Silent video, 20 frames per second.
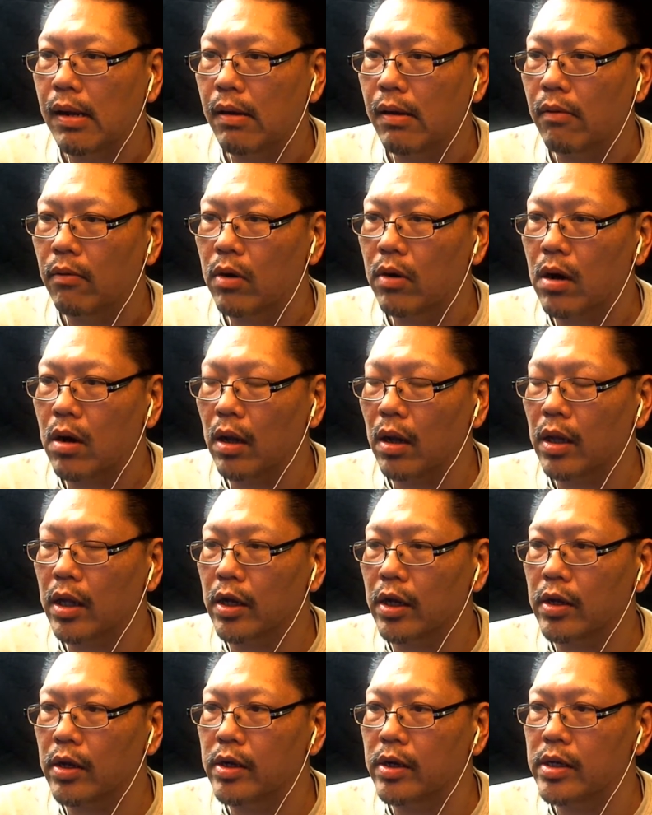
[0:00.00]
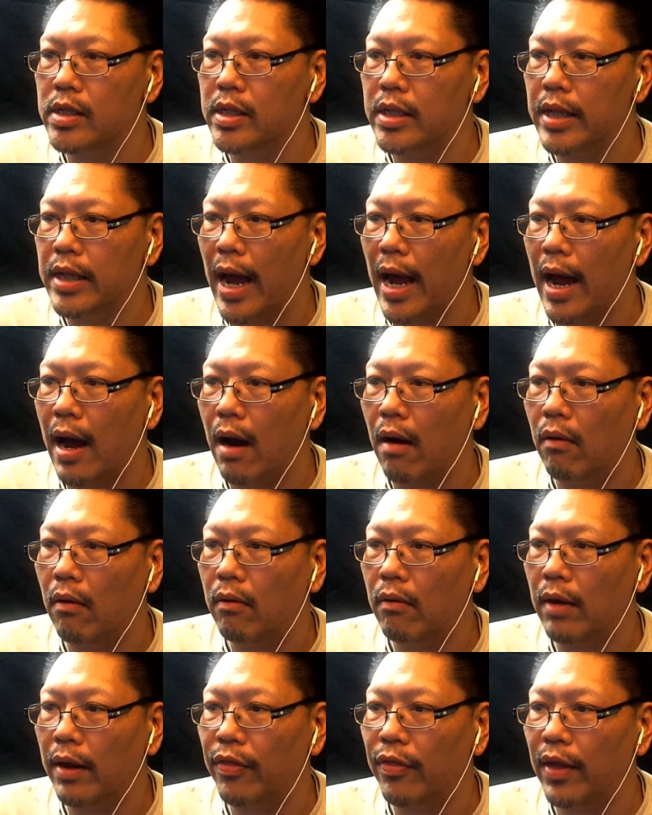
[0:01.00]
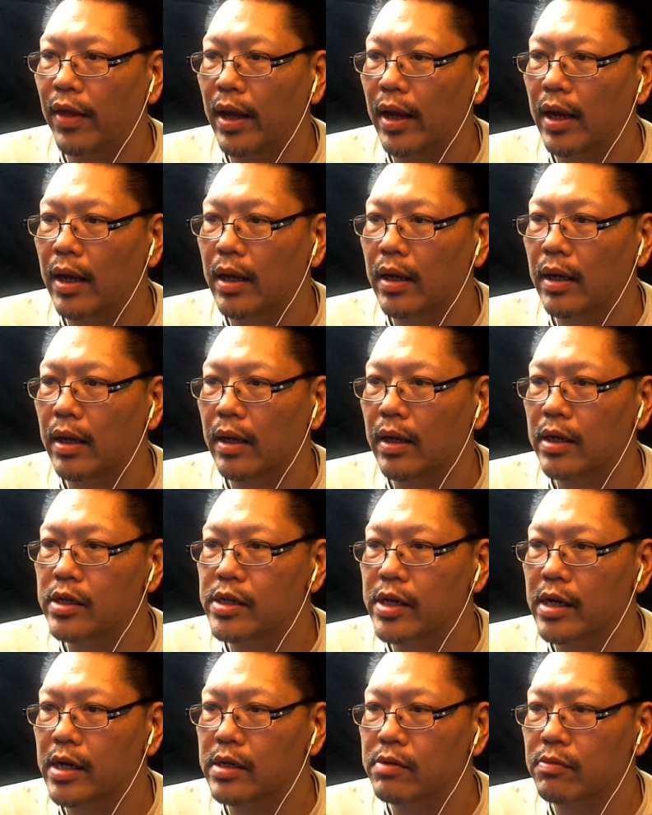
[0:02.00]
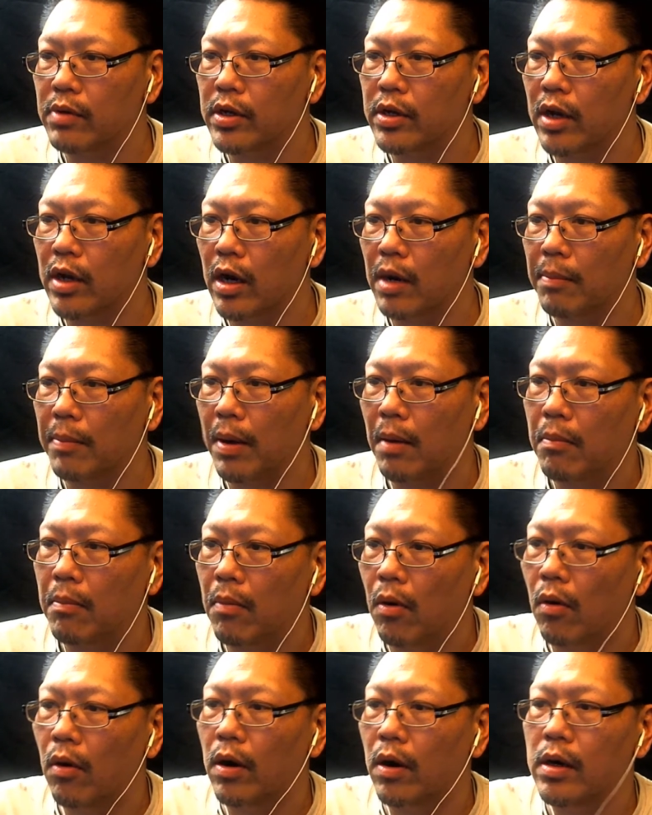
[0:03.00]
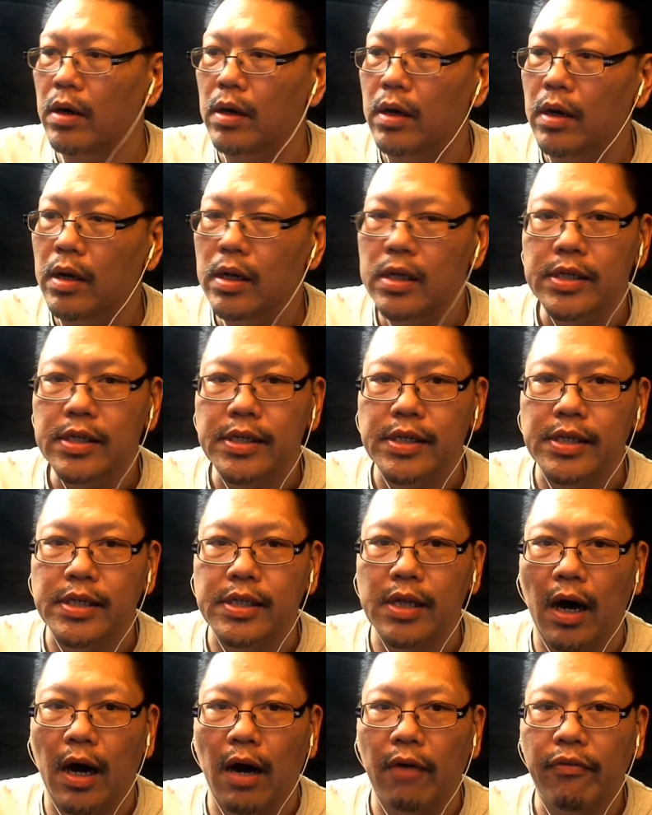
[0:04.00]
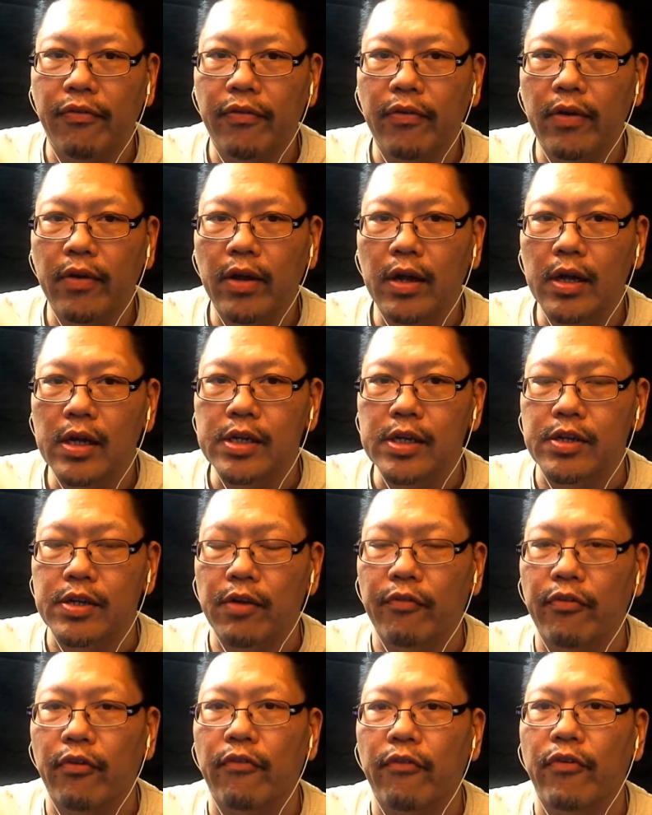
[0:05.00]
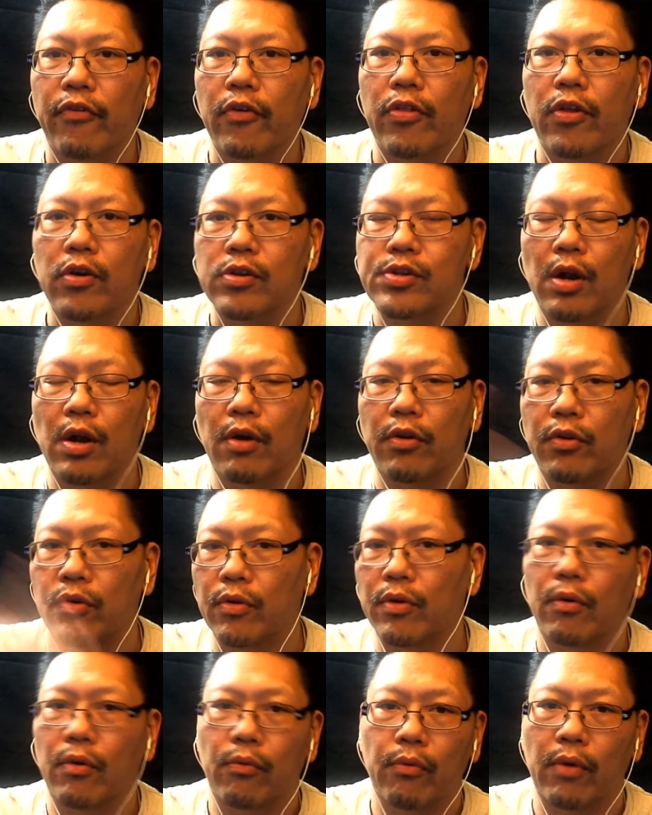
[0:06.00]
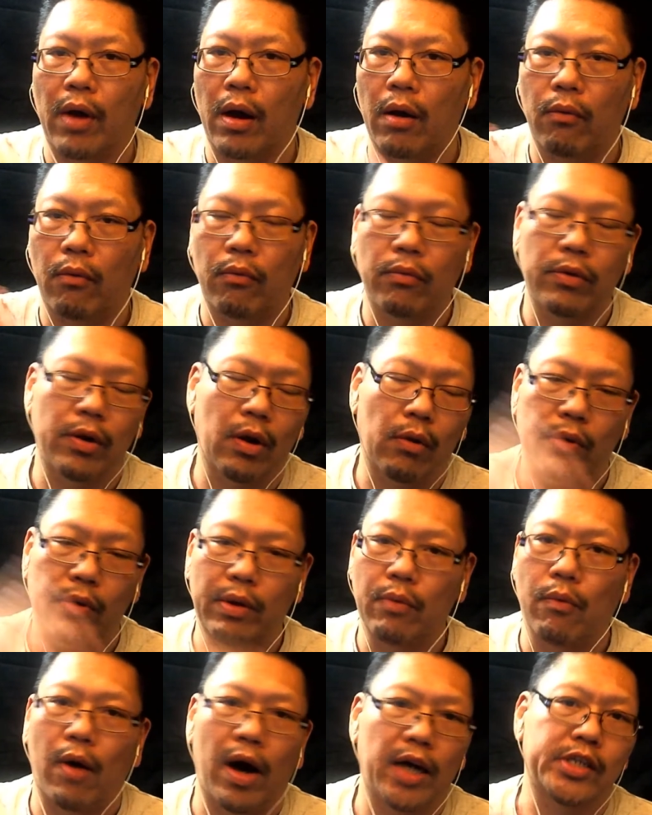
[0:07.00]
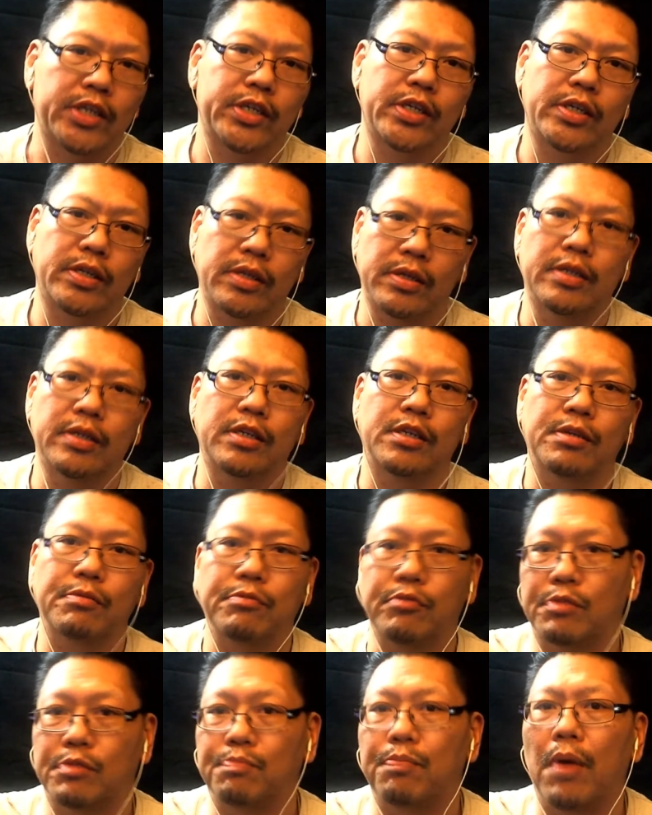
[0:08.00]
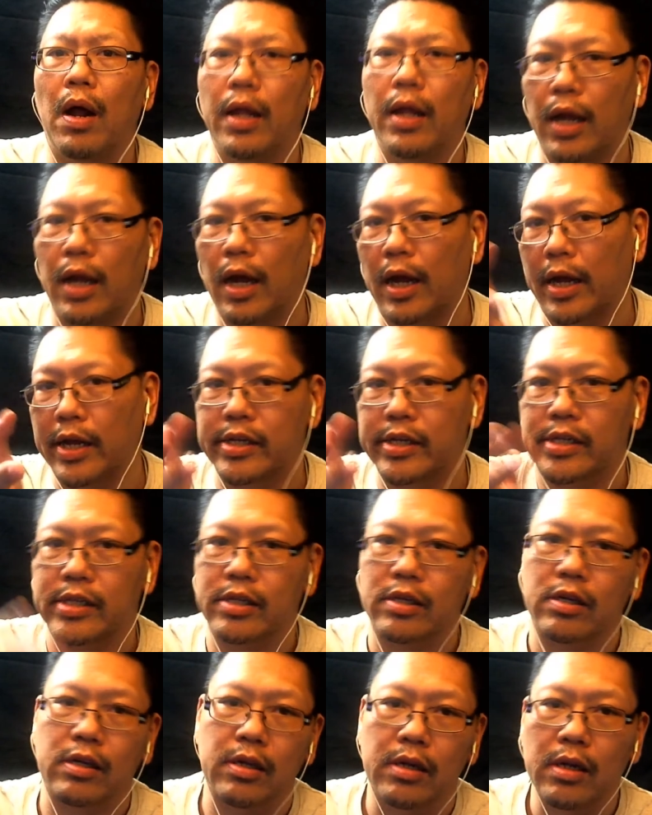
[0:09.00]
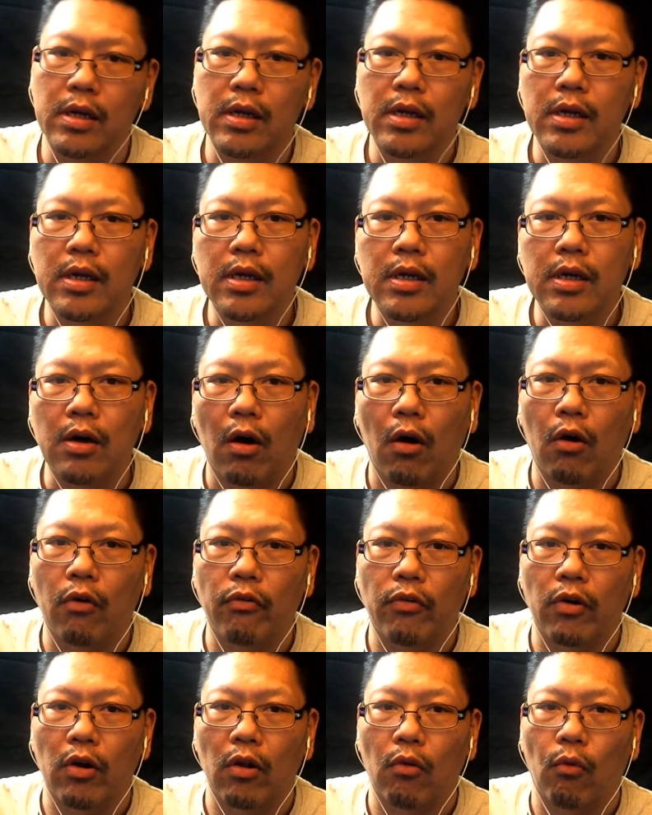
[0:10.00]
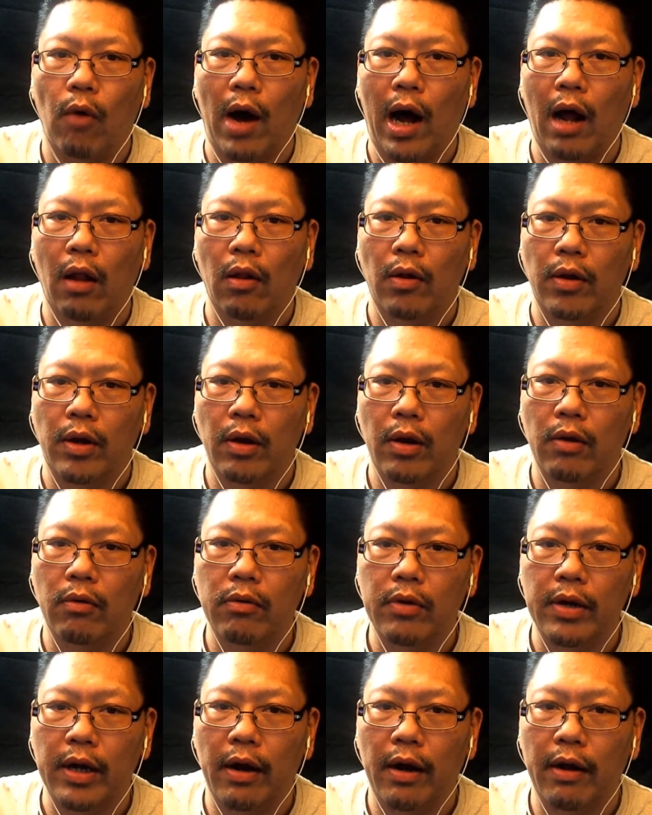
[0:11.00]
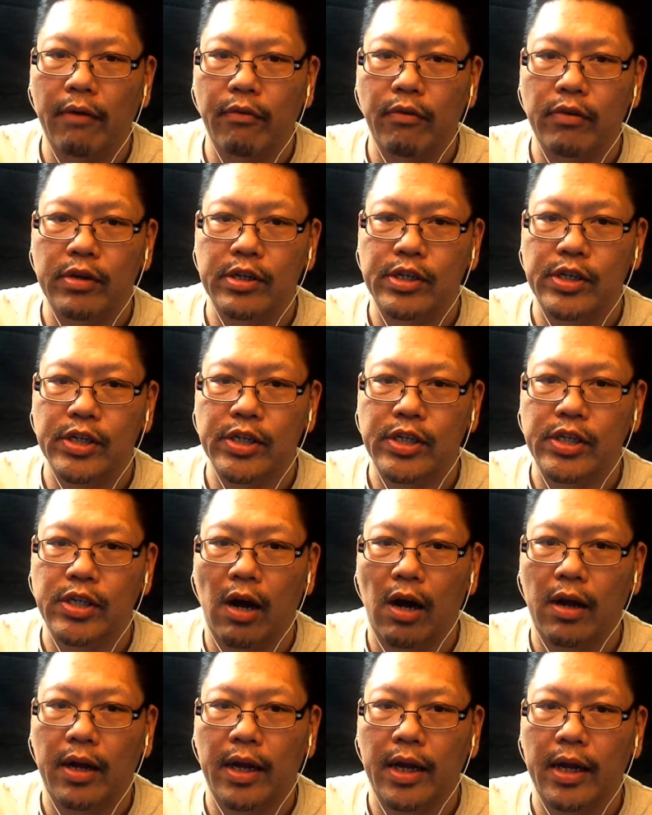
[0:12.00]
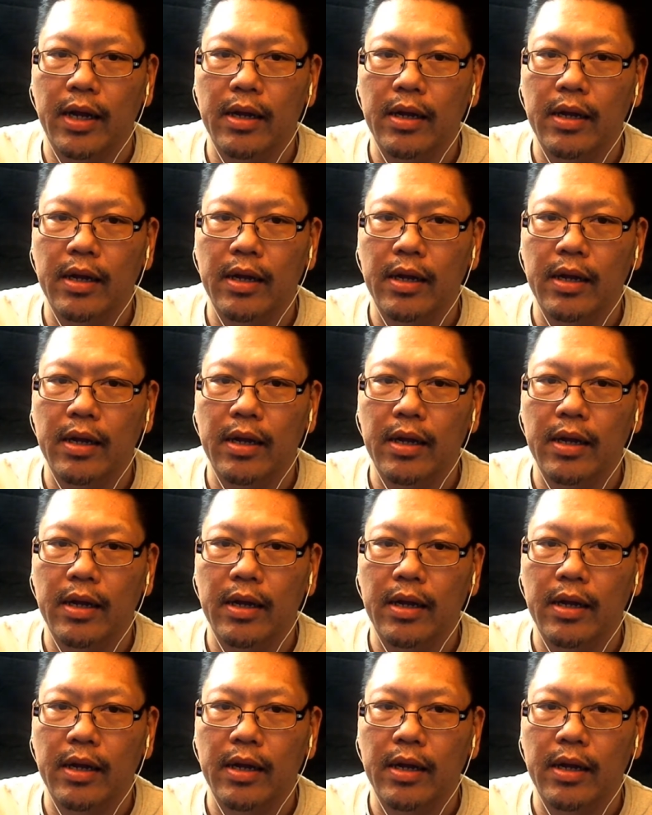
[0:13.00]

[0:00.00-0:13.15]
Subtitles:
we'll call it good now. I think, unless you guys want to talk about more stuff. So for those that are doing a rewatch, this was probably, I guess, over a while ago. Now everyone's just talking.